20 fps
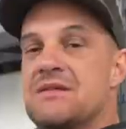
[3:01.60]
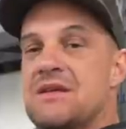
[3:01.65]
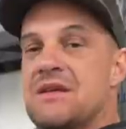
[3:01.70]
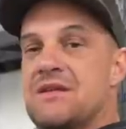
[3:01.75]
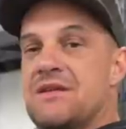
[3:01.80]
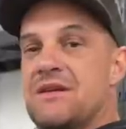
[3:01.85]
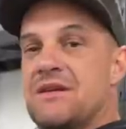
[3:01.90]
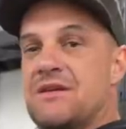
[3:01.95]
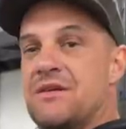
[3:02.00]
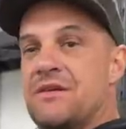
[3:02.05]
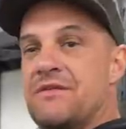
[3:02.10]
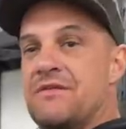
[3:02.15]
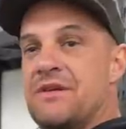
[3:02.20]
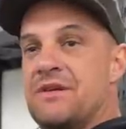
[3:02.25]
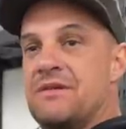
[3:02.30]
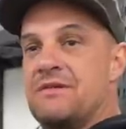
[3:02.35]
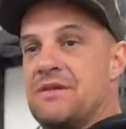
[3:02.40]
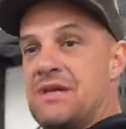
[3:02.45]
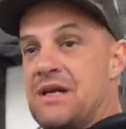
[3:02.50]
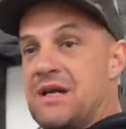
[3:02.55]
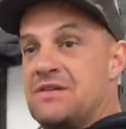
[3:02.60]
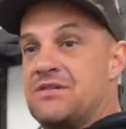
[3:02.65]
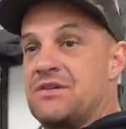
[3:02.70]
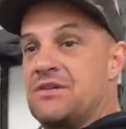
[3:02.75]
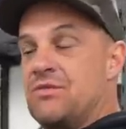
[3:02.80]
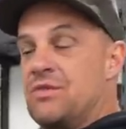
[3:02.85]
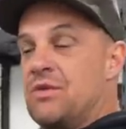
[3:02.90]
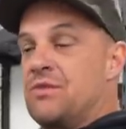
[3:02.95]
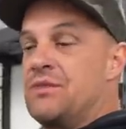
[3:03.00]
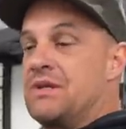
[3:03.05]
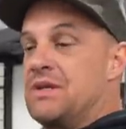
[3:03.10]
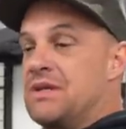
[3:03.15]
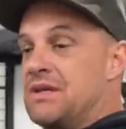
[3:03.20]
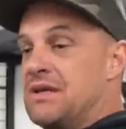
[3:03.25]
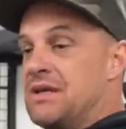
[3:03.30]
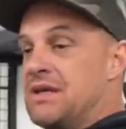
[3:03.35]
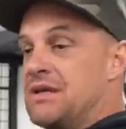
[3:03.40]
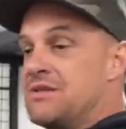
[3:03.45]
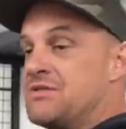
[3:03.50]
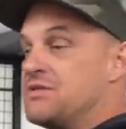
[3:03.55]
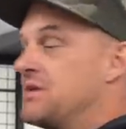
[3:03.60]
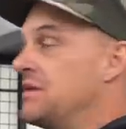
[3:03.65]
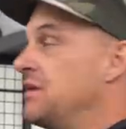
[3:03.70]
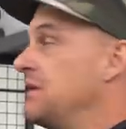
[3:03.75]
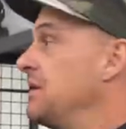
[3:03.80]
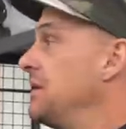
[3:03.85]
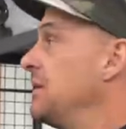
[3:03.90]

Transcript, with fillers: that I think are even nicer than what we did at Nazi.